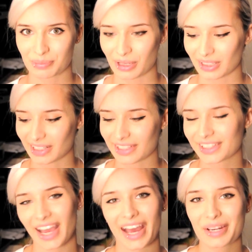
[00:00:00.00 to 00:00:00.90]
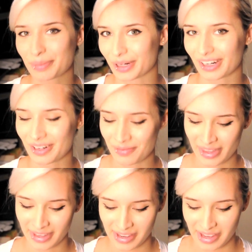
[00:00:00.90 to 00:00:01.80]
spelled like a cat purr.
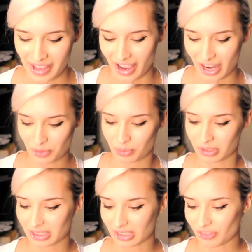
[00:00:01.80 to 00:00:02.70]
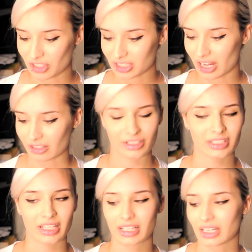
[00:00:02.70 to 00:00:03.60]
I really love this color.
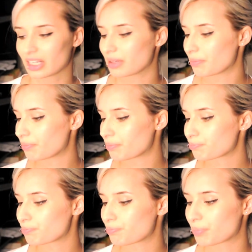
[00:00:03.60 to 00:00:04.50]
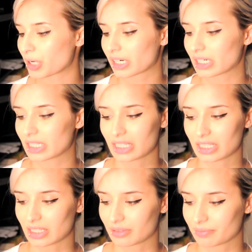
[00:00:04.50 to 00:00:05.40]
It's like a
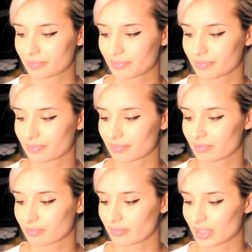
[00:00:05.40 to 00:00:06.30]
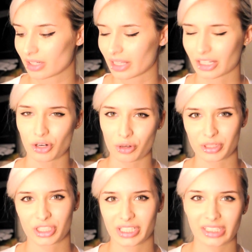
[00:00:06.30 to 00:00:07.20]
burgundy, like an
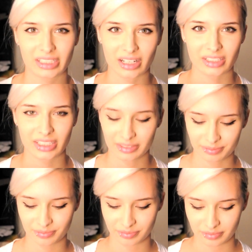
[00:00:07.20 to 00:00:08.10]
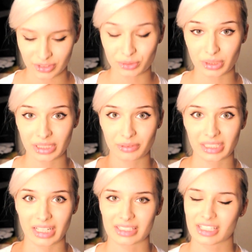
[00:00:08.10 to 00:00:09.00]
aubergine color. It's really,
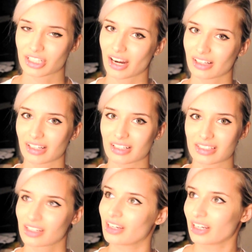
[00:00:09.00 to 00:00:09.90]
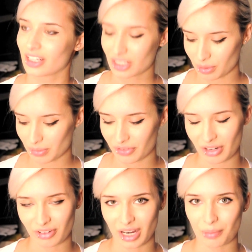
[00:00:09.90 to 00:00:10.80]
really nice, and China Glaze is one of my
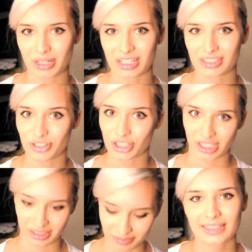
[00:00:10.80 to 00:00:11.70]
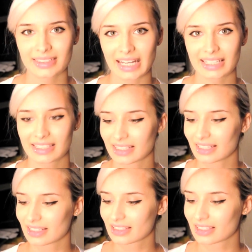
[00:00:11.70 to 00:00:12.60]
favorite companies, for sure. Next
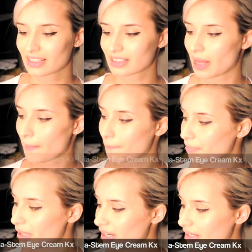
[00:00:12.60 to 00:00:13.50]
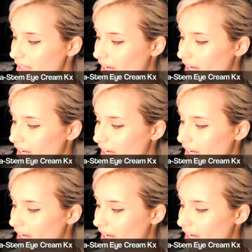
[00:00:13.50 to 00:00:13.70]
is this B.